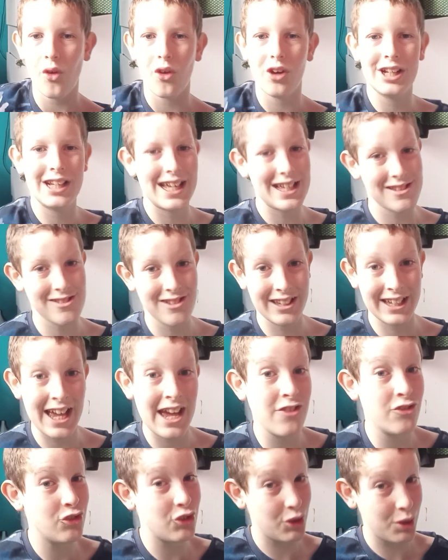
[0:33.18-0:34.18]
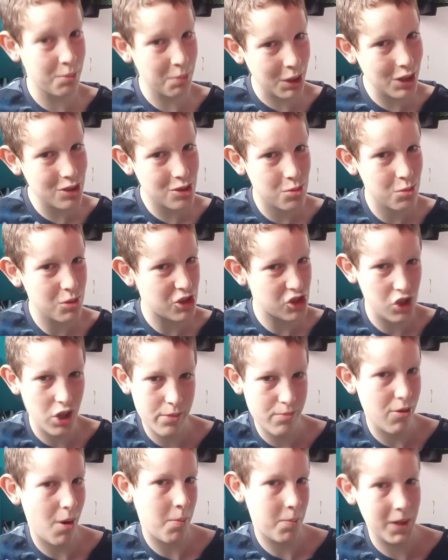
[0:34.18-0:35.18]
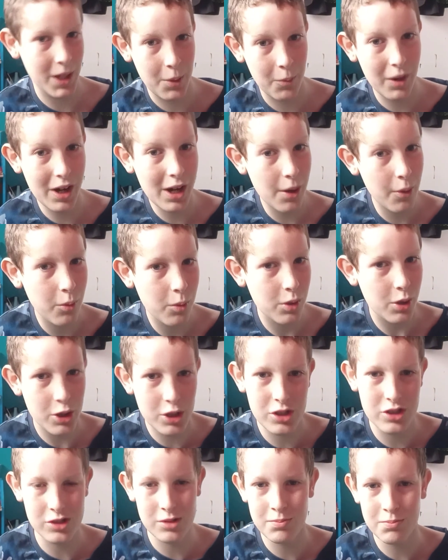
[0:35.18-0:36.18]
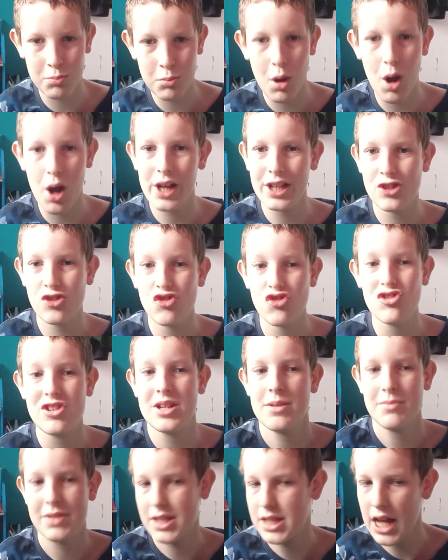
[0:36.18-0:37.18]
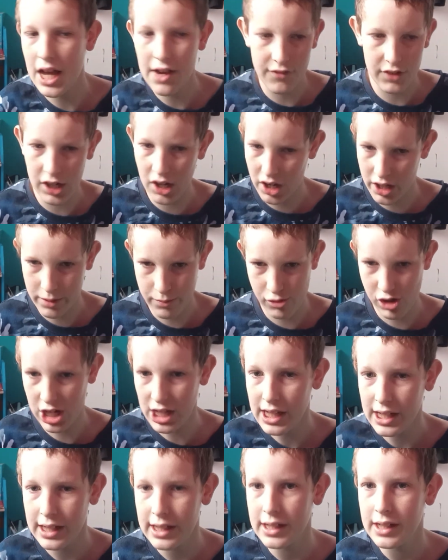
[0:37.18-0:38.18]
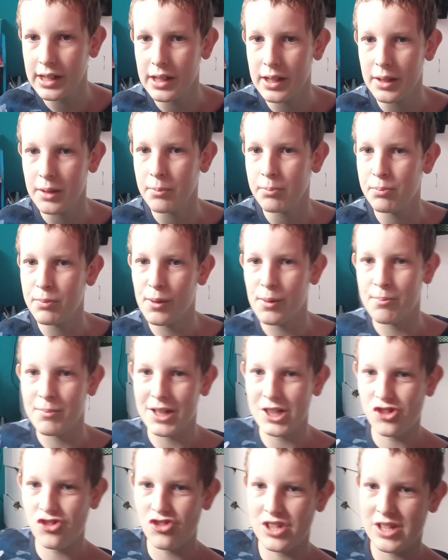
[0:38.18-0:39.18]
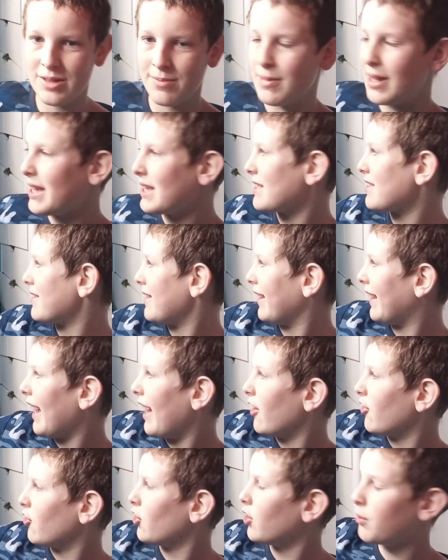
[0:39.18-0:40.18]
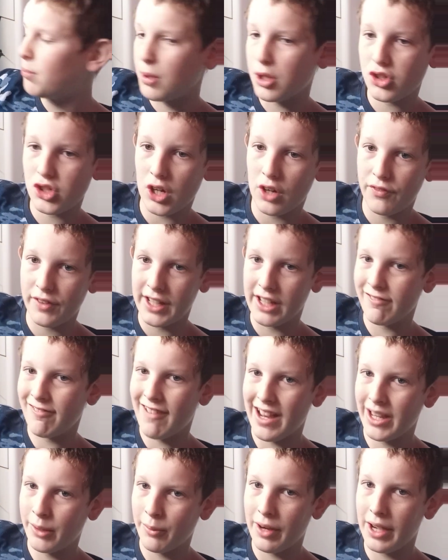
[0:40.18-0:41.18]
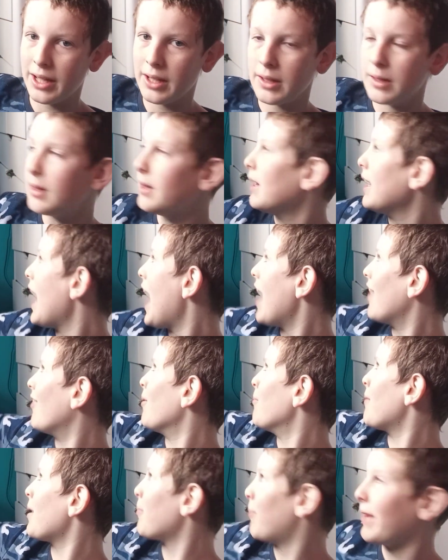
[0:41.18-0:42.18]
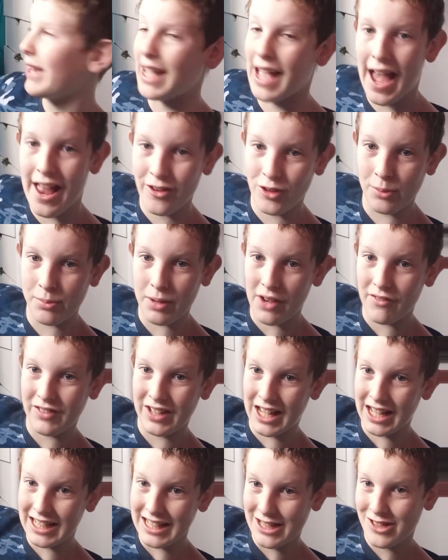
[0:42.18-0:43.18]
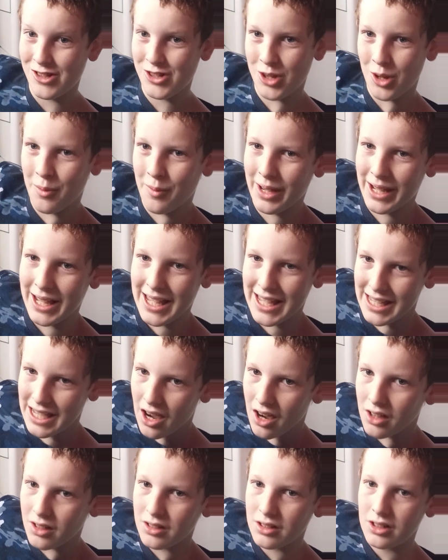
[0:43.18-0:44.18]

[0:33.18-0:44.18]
unless I get new books, which I probably will, because my dream is to have a library. But my dream is to get a new bookshelf here anyway, and then maybe end up having at least two at here.